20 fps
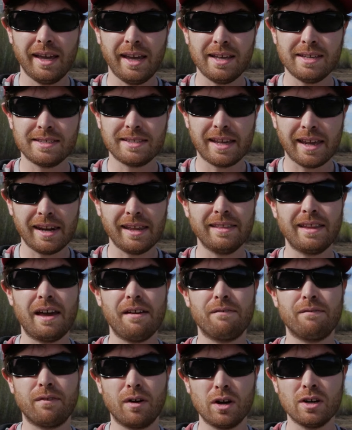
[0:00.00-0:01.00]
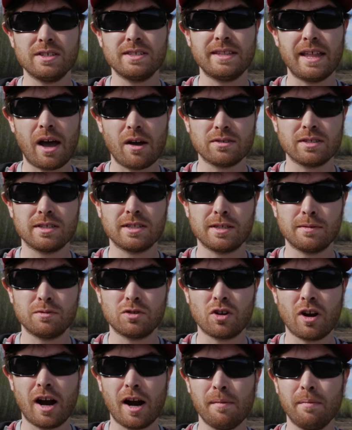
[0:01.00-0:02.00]
is getting that first 1,000
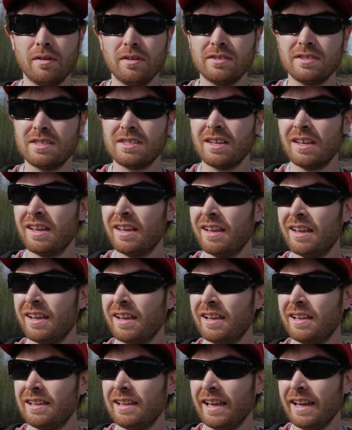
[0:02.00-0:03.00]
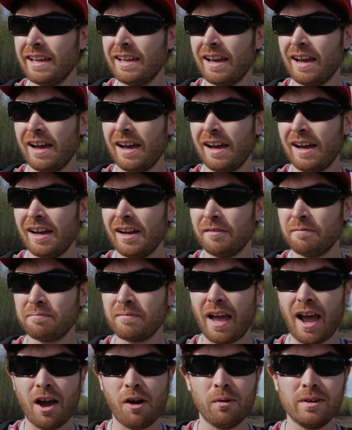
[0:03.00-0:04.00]
subscribers. Like I
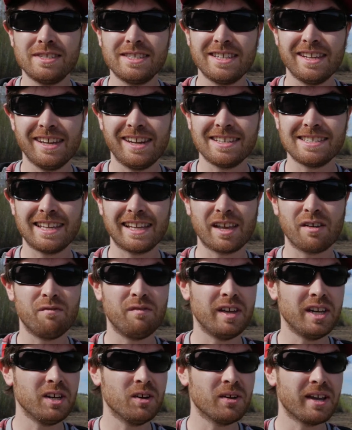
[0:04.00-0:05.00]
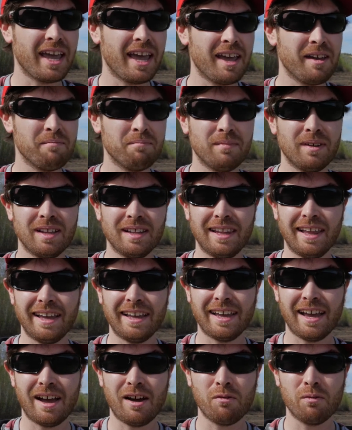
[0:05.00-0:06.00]
always see it as like a video game,
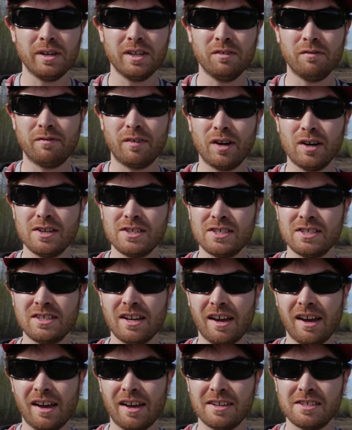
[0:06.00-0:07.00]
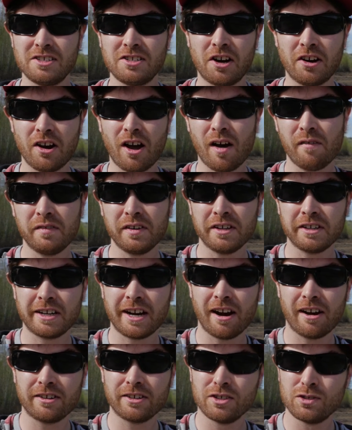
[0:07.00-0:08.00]
like when you first start off and your
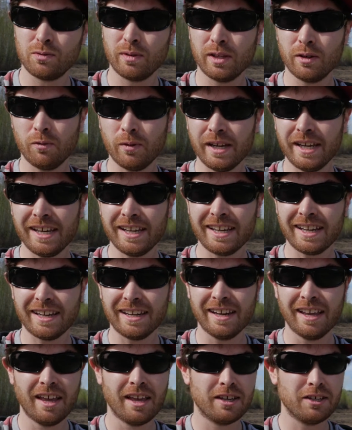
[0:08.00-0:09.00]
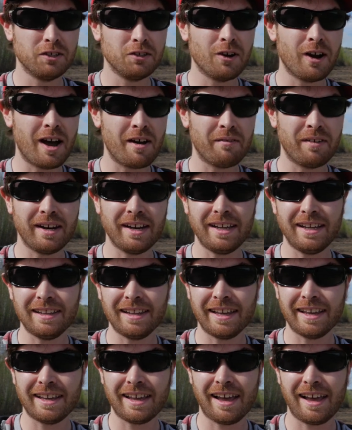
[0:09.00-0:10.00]
character's really weak and you don't have any
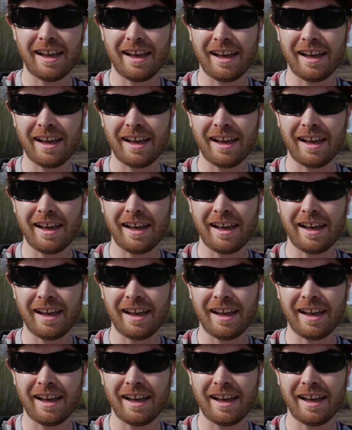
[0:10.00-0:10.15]
like